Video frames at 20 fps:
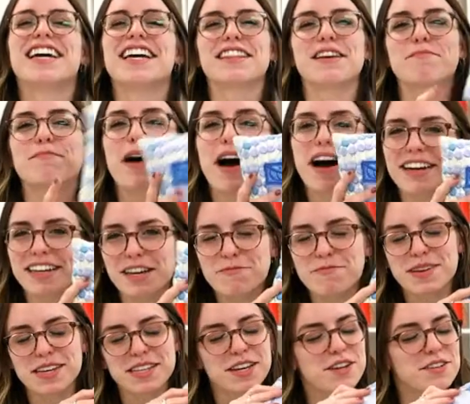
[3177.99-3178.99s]
The pocket
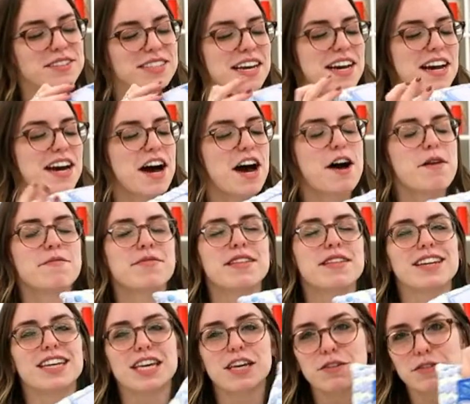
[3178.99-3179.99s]
pillows, um,
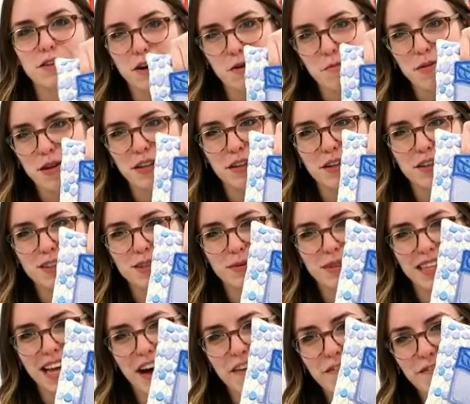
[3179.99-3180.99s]
cute little pillows
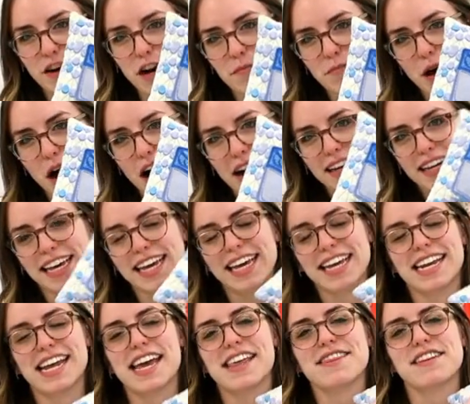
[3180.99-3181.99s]
with that front pocket
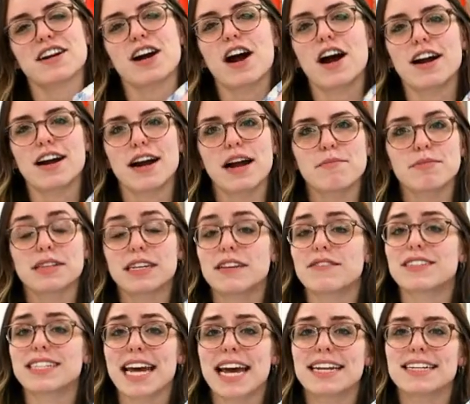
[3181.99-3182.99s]
in it. There are, I
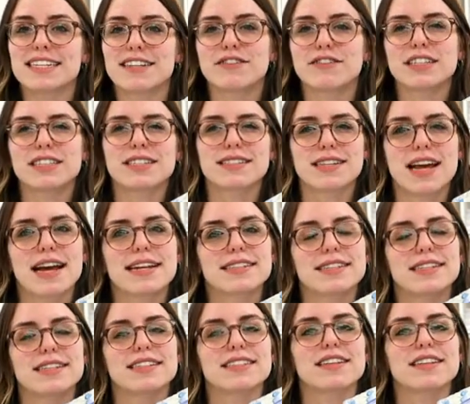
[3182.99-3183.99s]
believe, 10 different designs in this